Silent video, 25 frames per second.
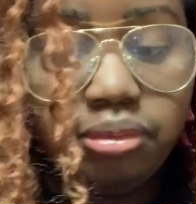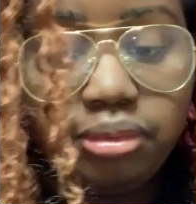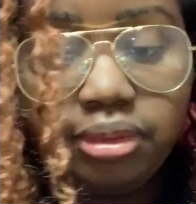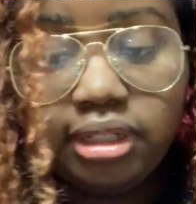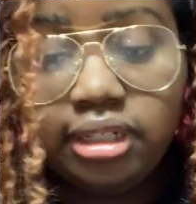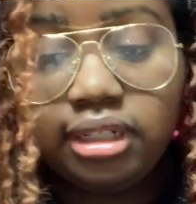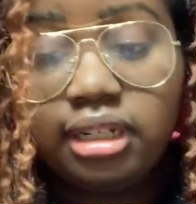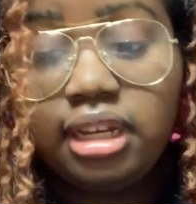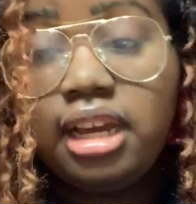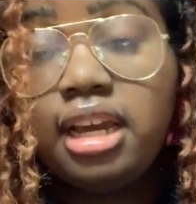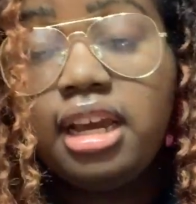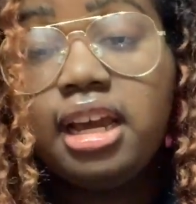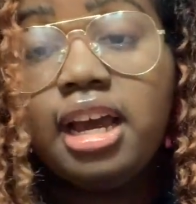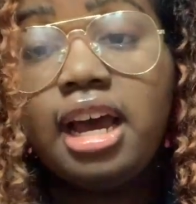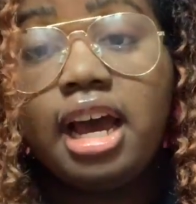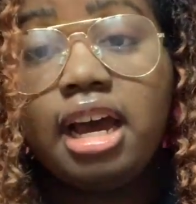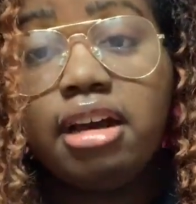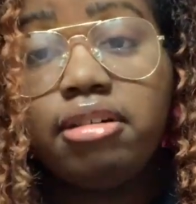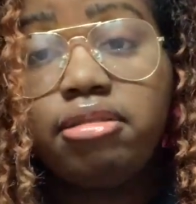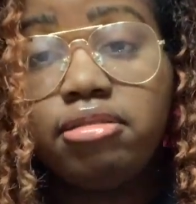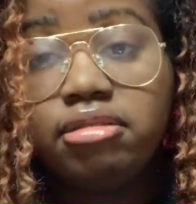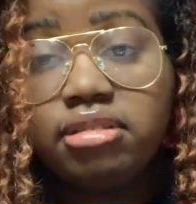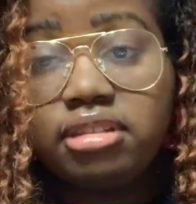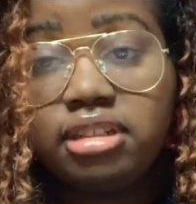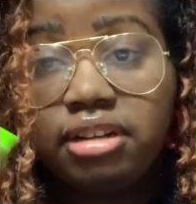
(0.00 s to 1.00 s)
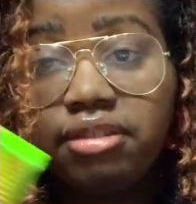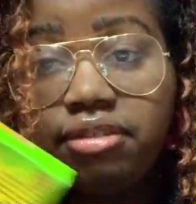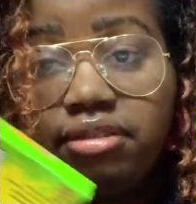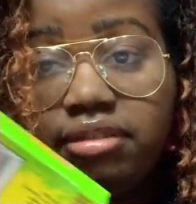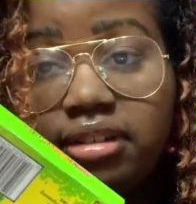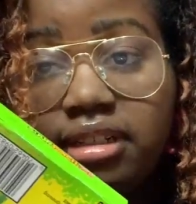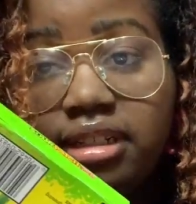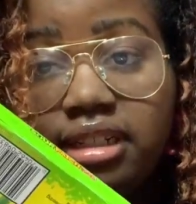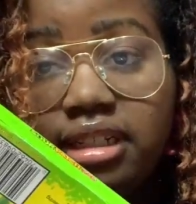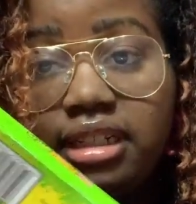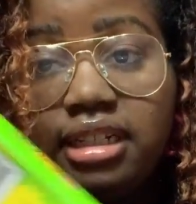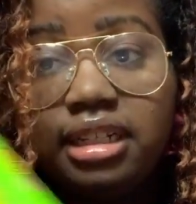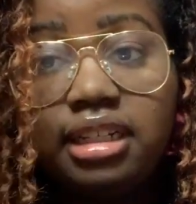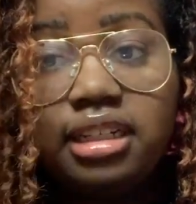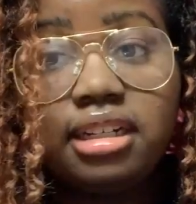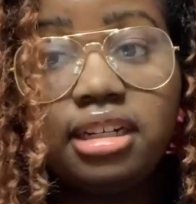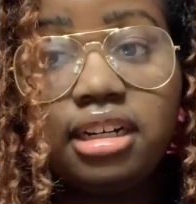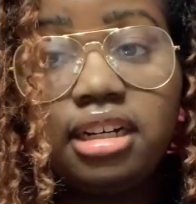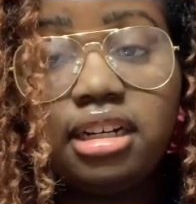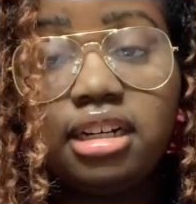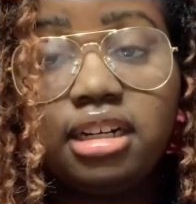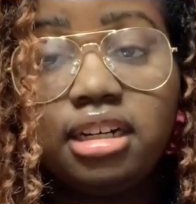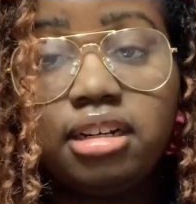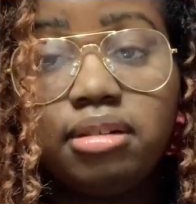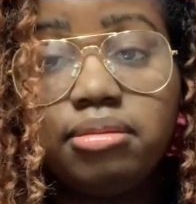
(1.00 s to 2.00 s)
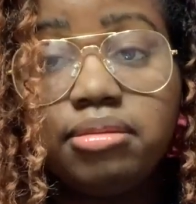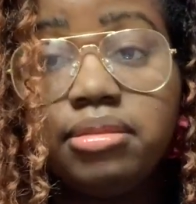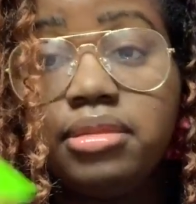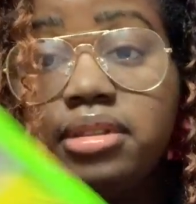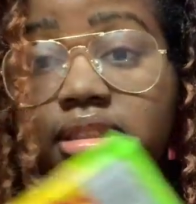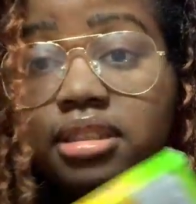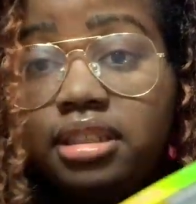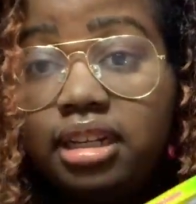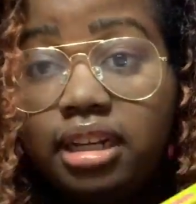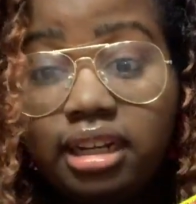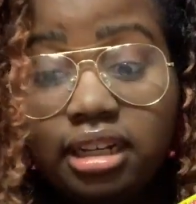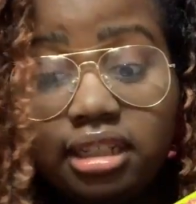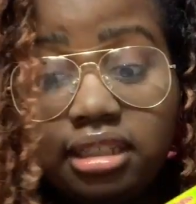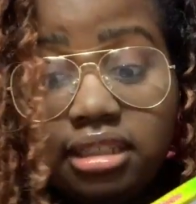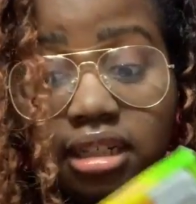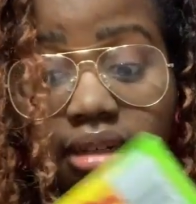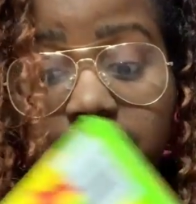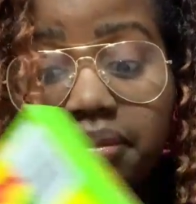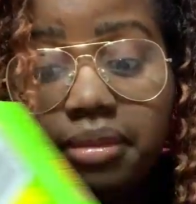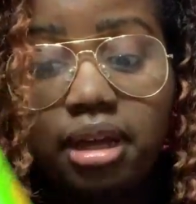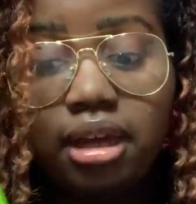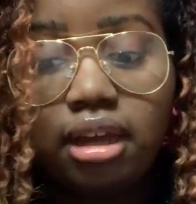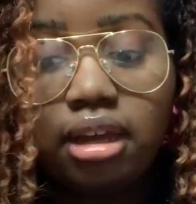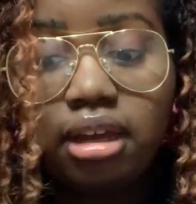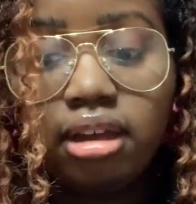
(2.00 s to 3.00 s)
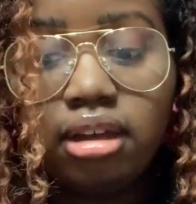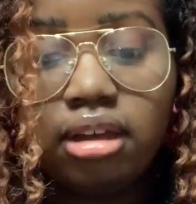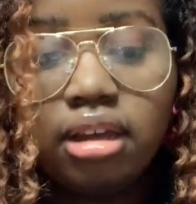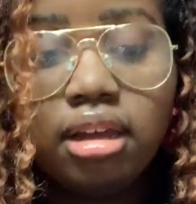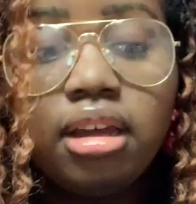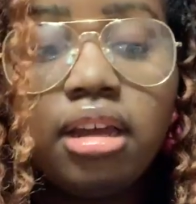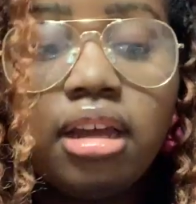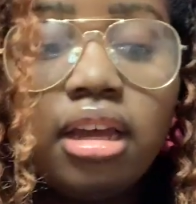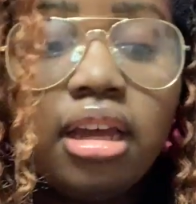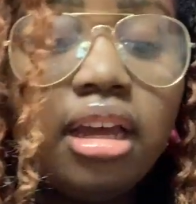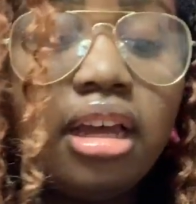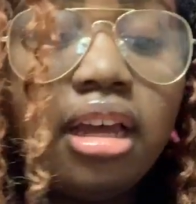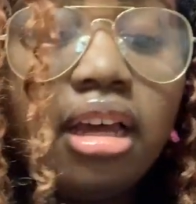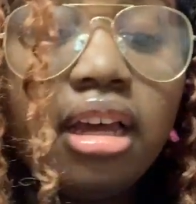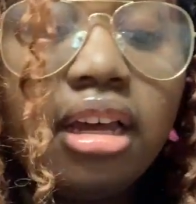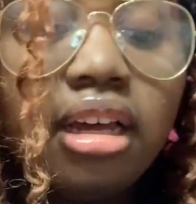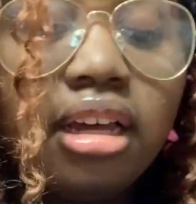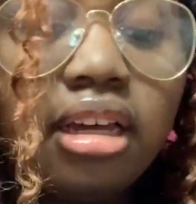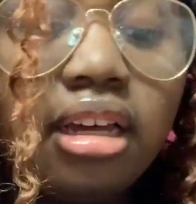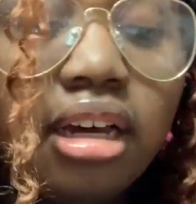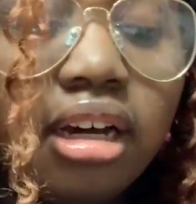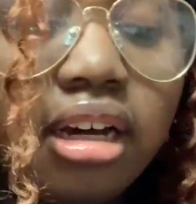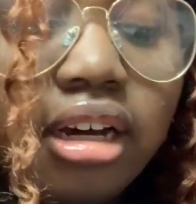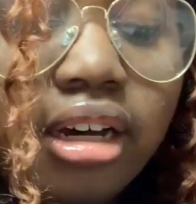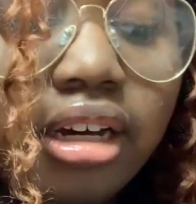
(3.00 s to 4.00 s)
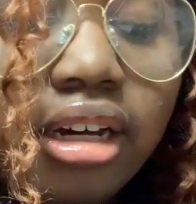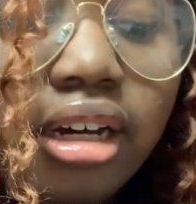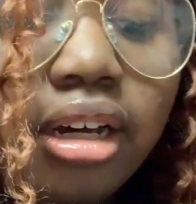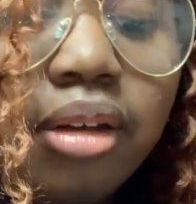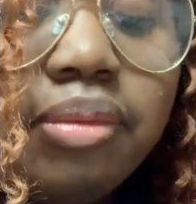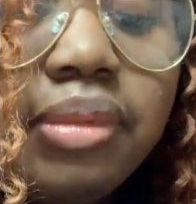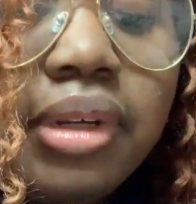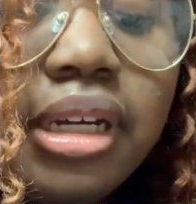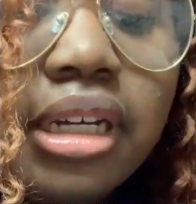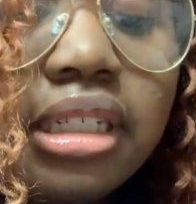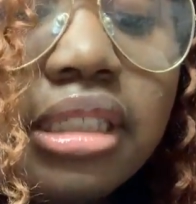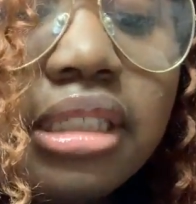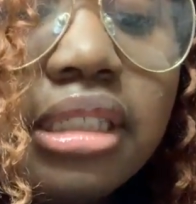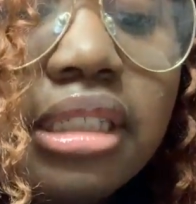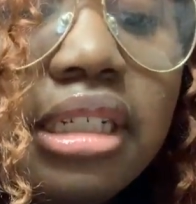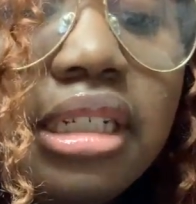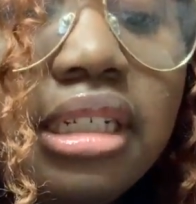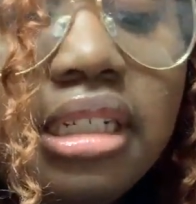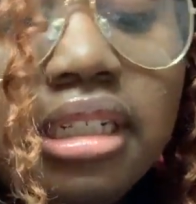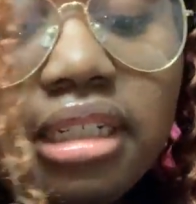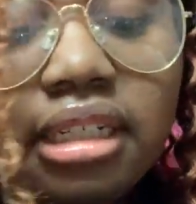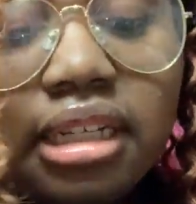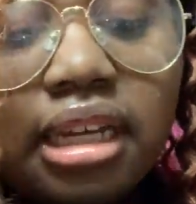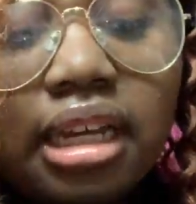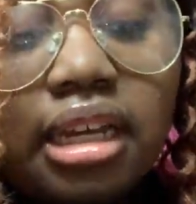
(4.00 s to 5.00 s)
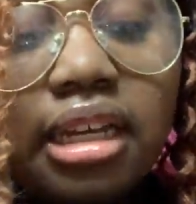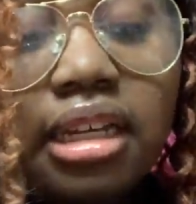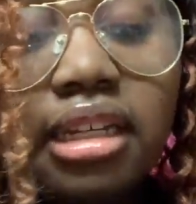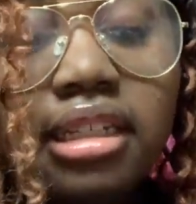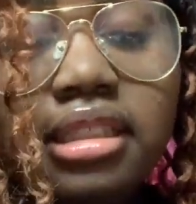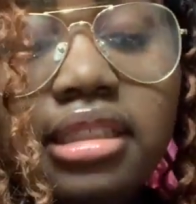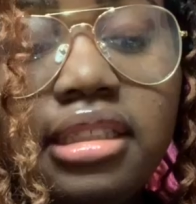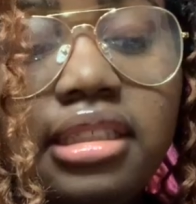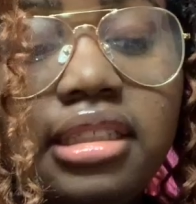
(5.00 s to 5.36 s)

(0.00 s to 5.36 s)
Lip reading: But I will definitely tear these up. Next thing is